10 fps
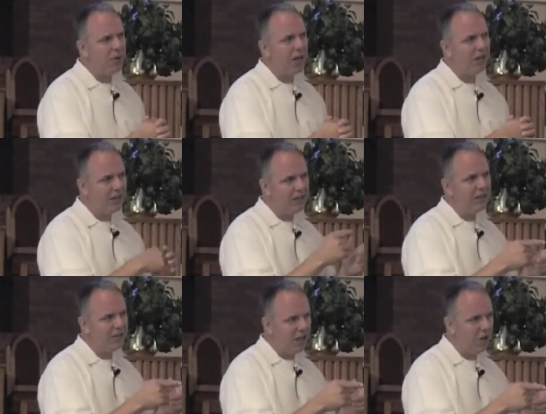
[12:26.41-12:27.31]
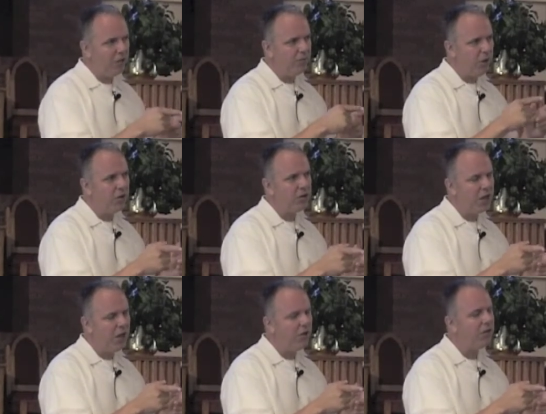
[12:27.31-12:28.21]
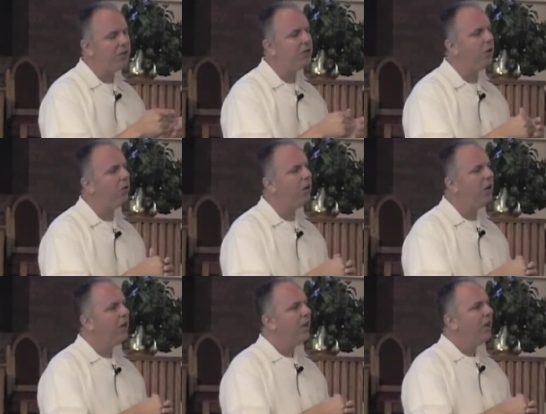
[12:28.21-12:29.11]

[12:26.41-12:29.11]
about Linda's health, the mother's health, and so